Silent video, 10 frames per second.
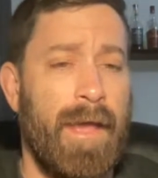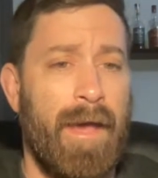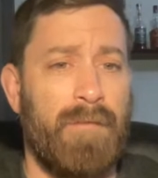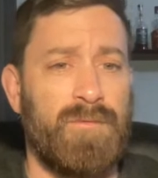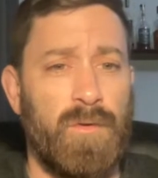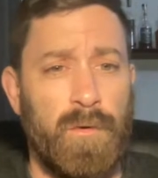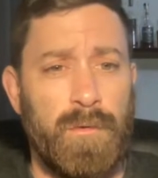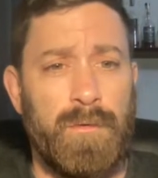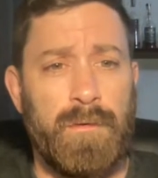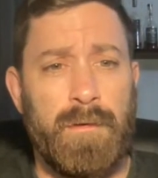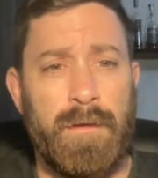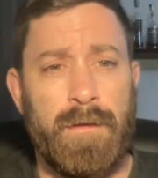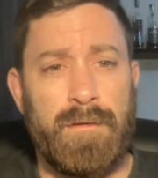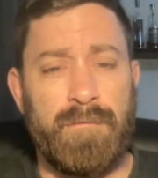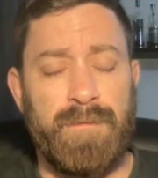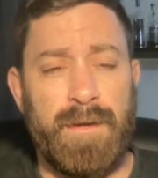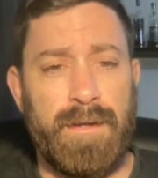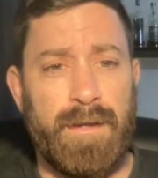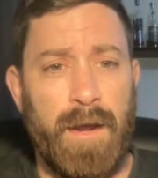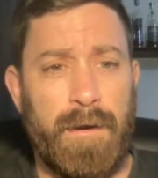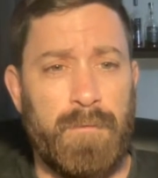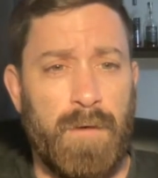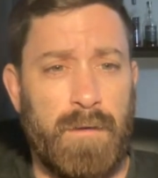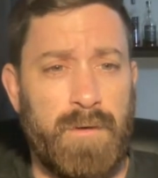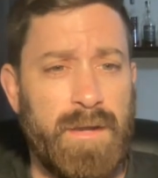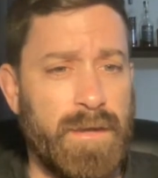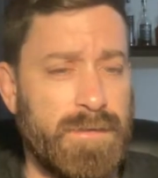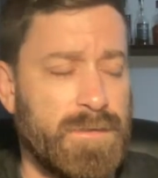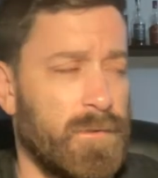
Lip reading: after defeating Yair Rodriguez.